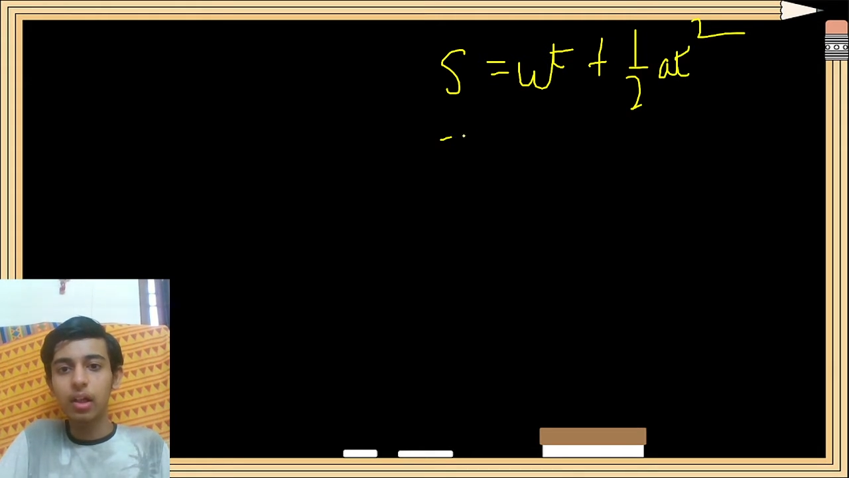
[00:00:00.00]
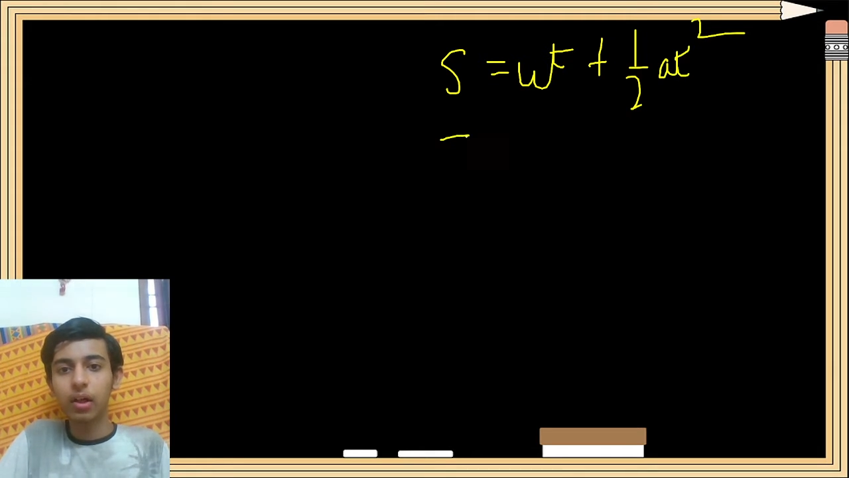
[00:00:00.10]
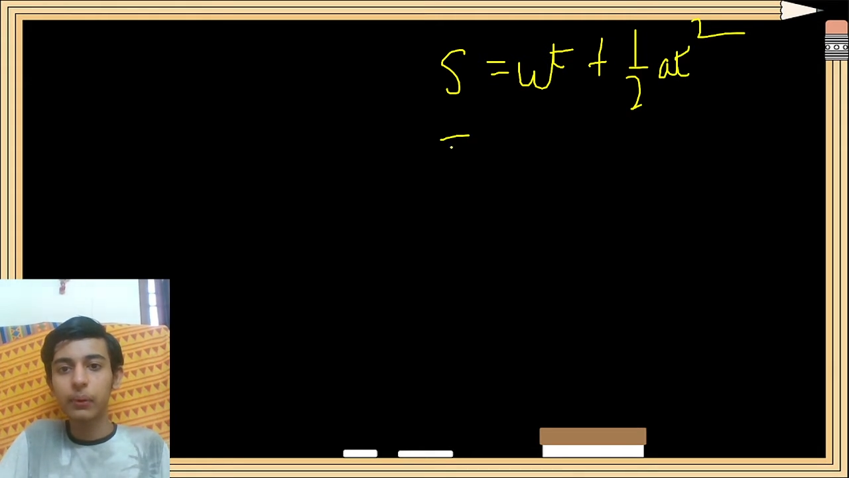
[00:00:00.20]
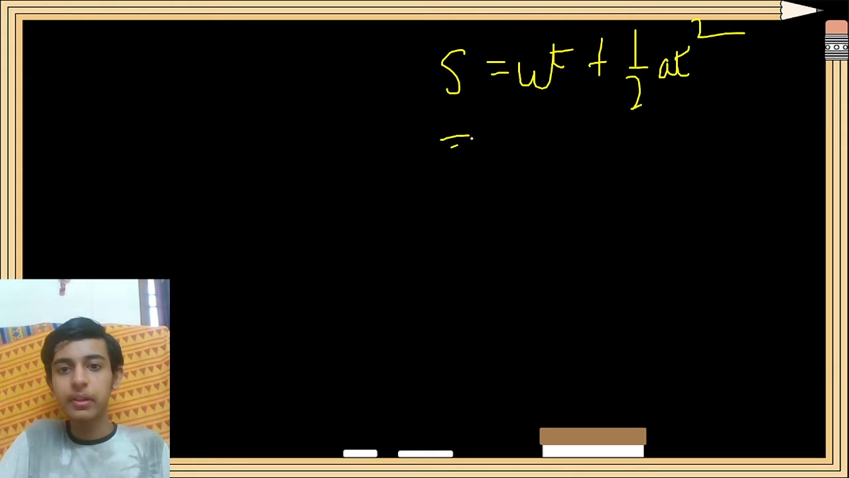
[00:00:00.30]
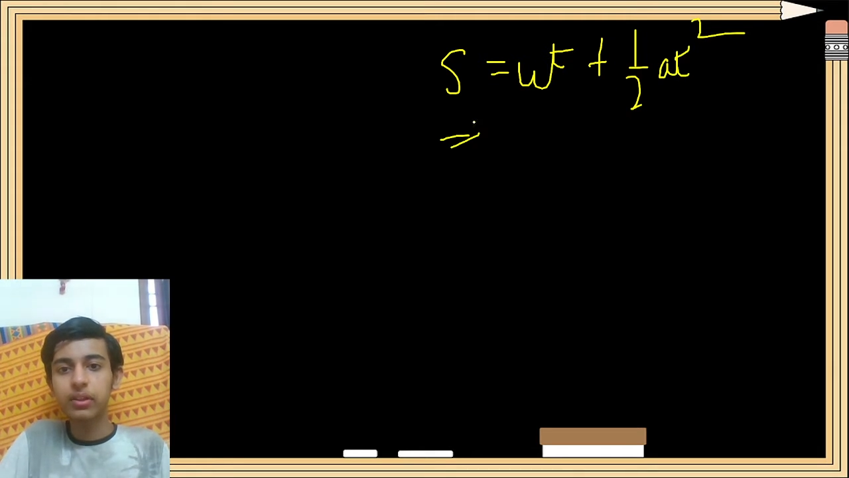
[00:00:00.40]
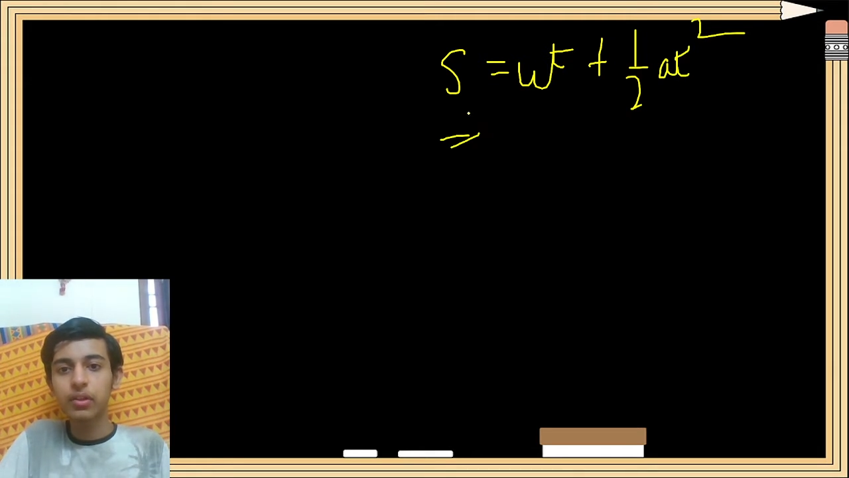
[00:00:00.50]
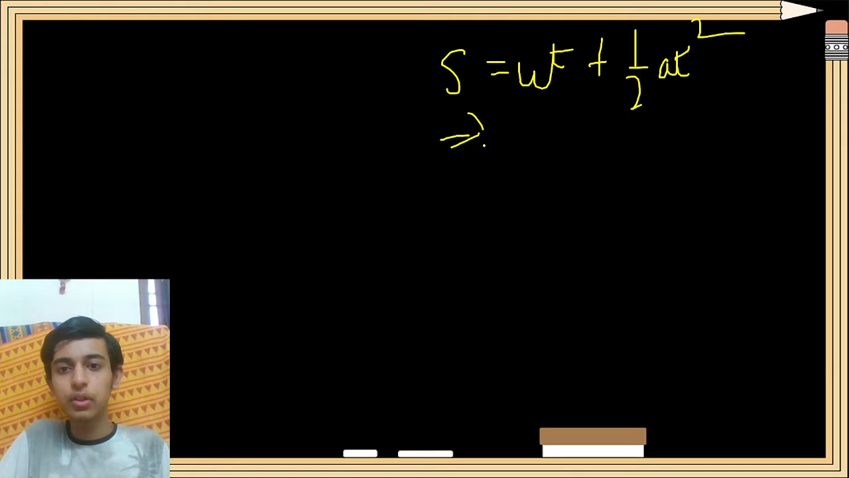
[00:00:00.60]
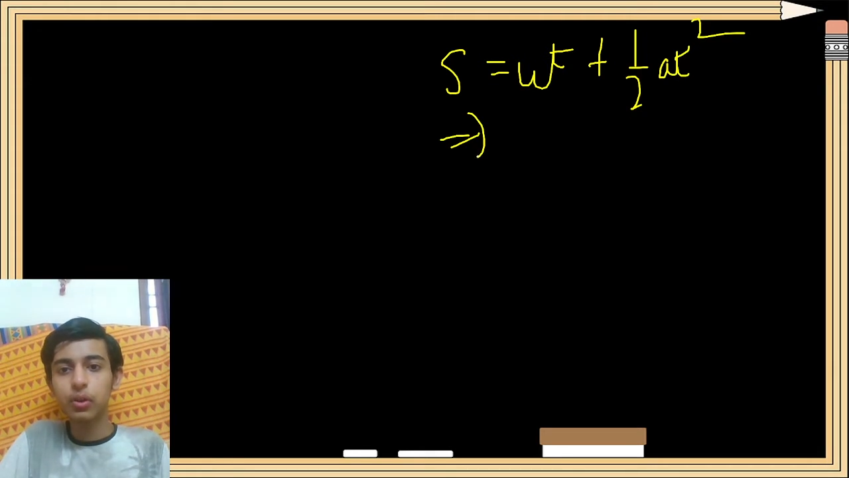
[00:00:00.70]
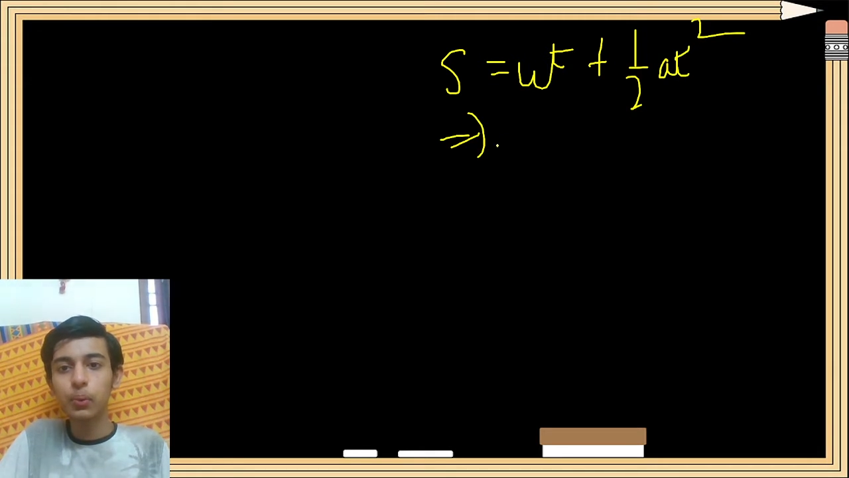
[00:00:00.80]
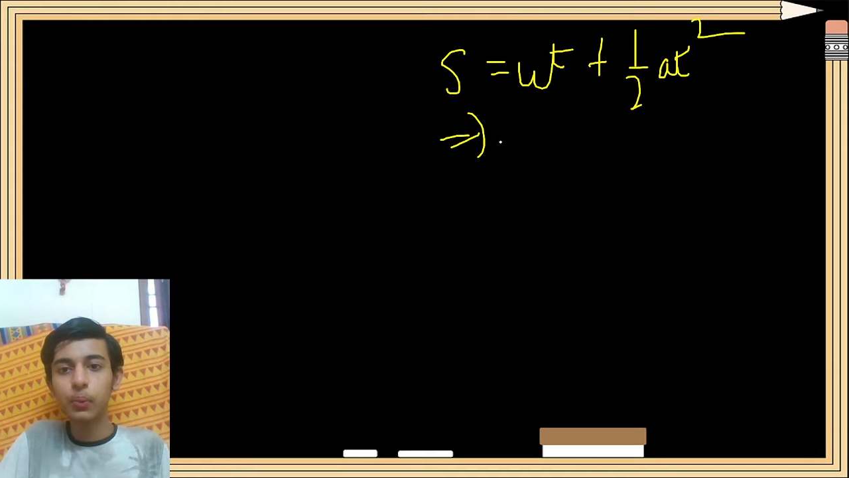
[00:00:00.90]
Okay, so
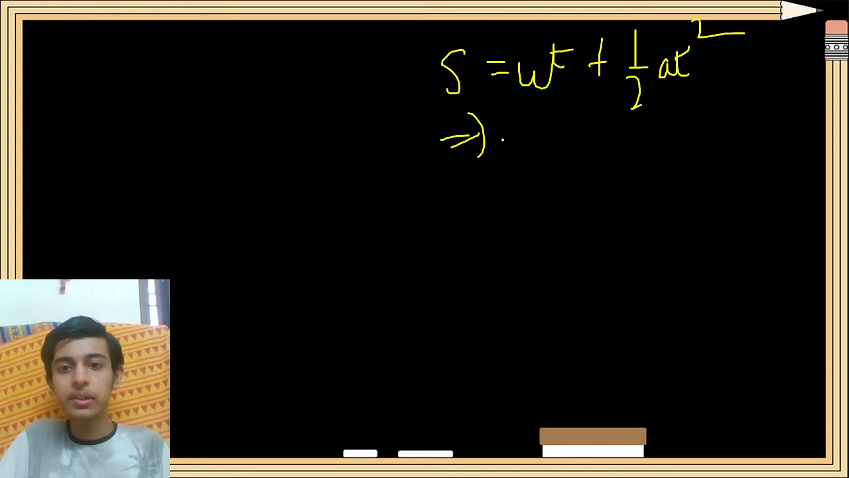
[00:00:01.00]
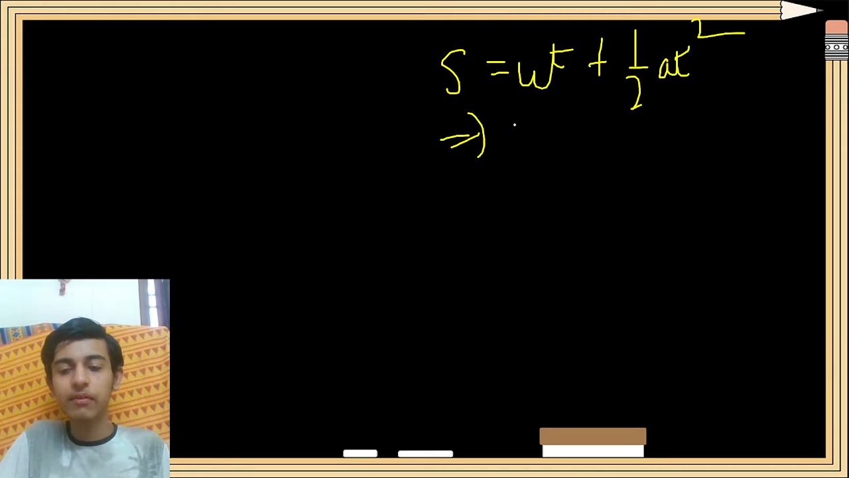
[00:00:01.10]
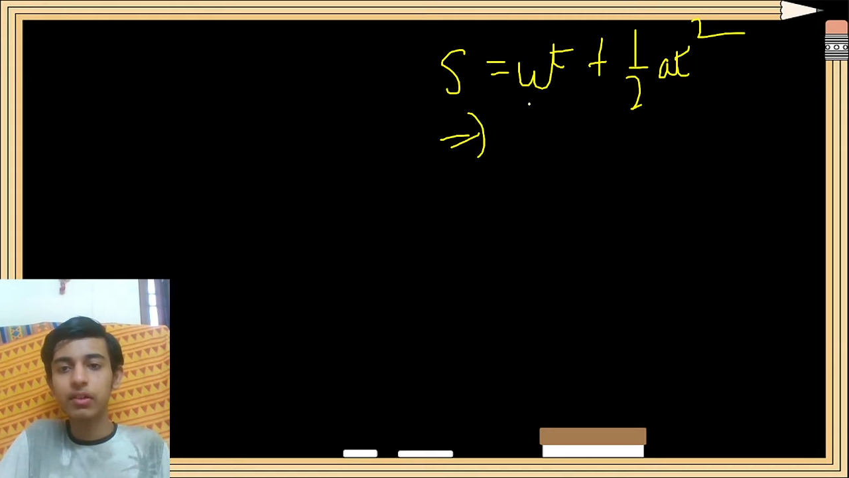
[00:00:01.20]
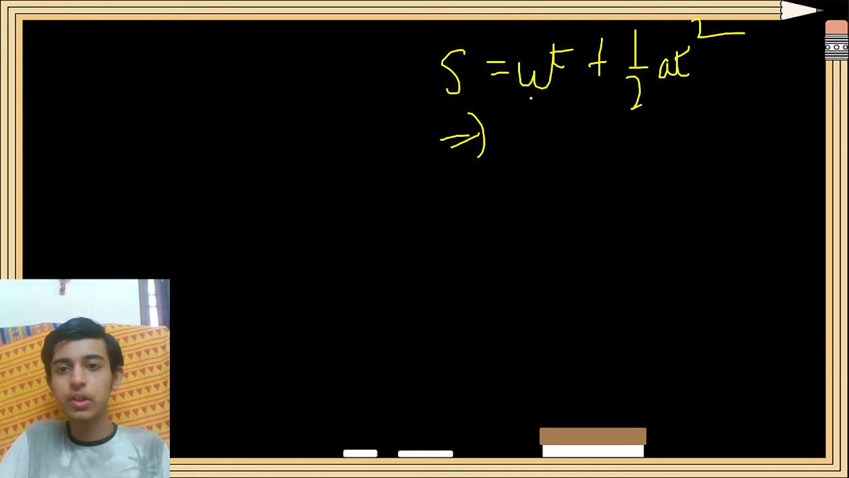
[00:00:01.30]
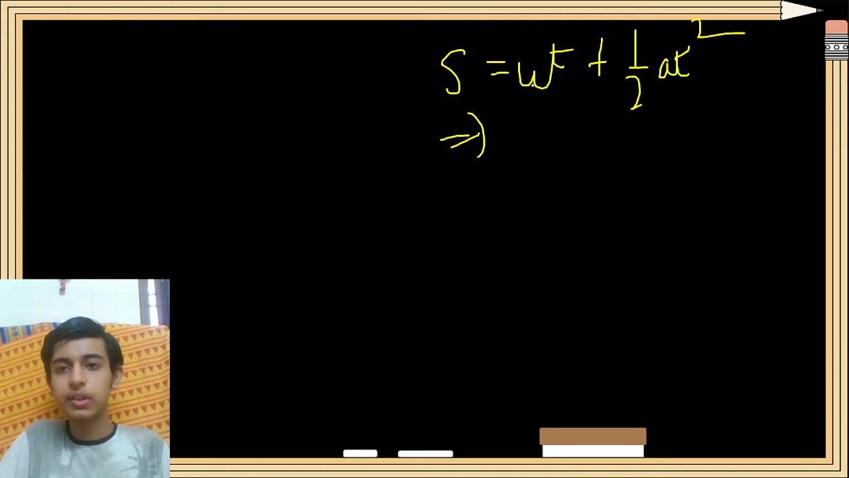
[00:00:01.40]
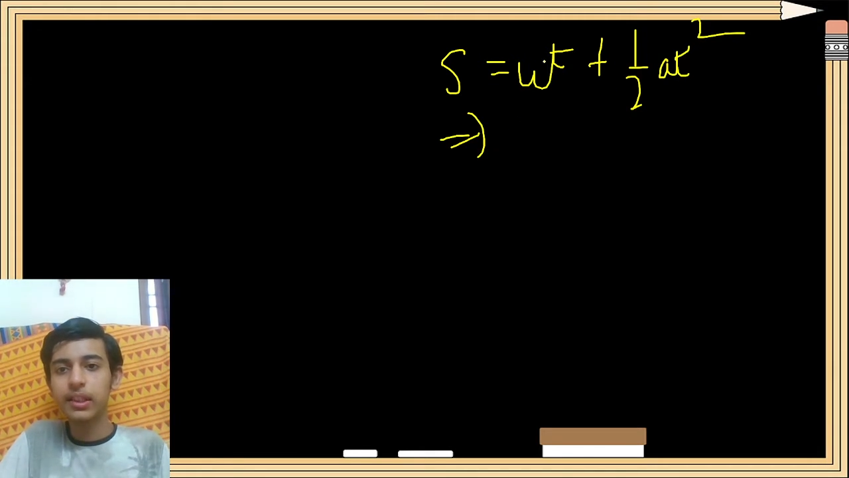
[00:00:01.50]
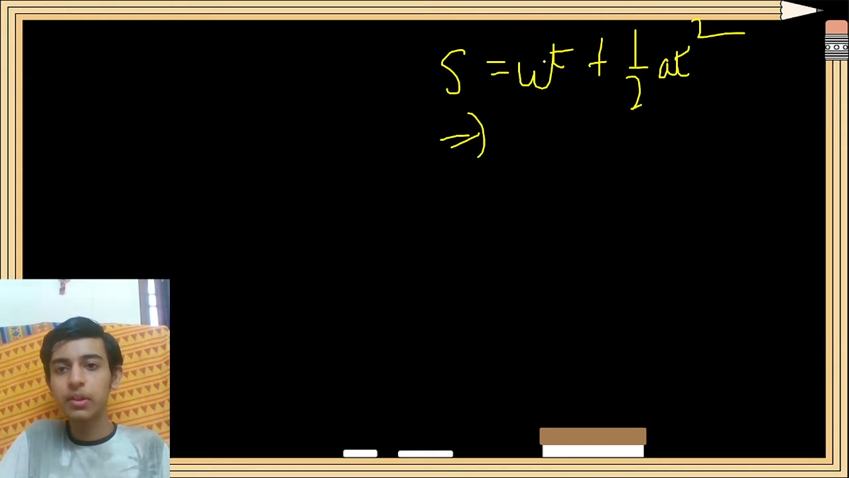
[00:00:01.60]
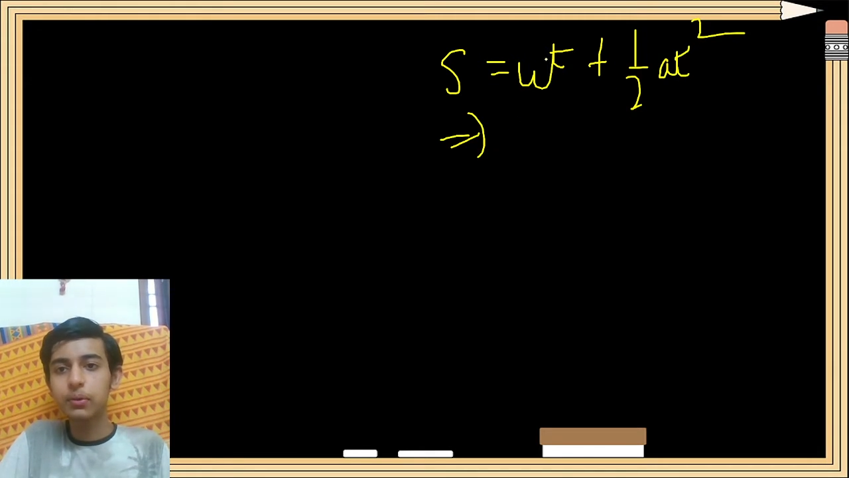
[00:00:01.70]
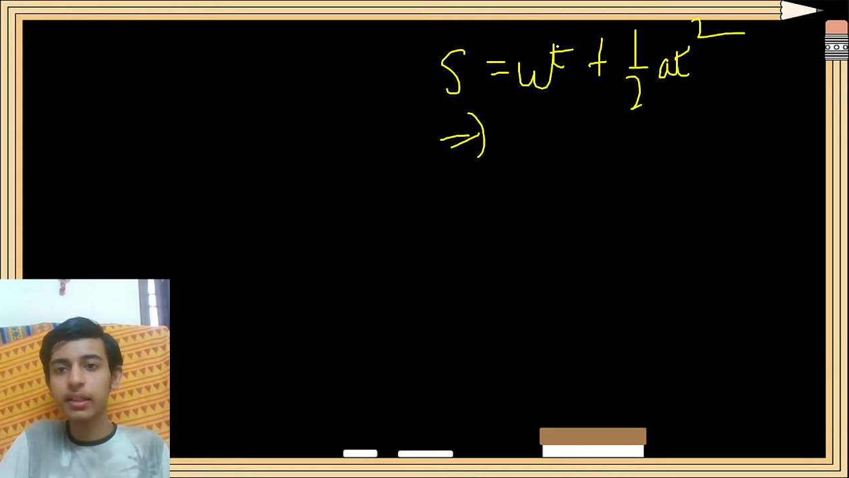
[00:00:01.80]
u is given to you 0,